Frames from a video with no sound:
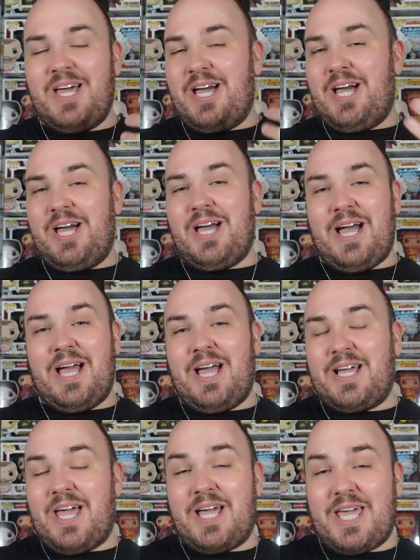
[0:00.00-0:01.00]

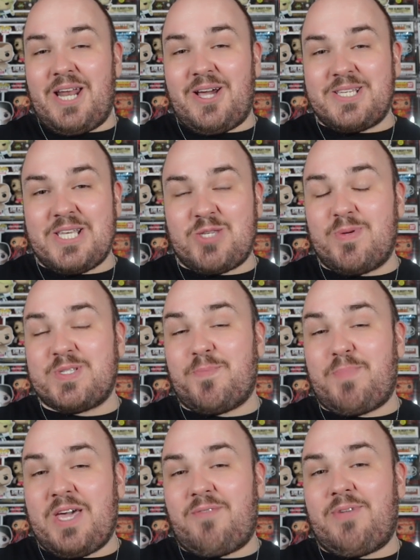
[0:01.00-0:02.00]
Again, I said to him, as a
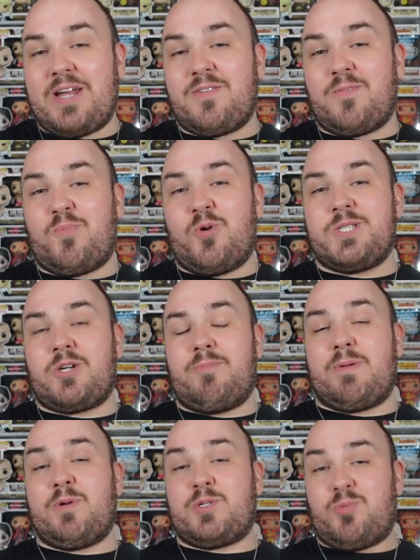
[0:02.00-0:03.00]
big fan of the Boys
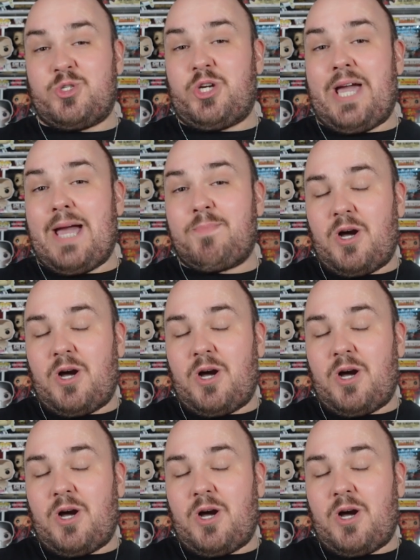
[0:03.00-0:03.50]
comic books, which I am.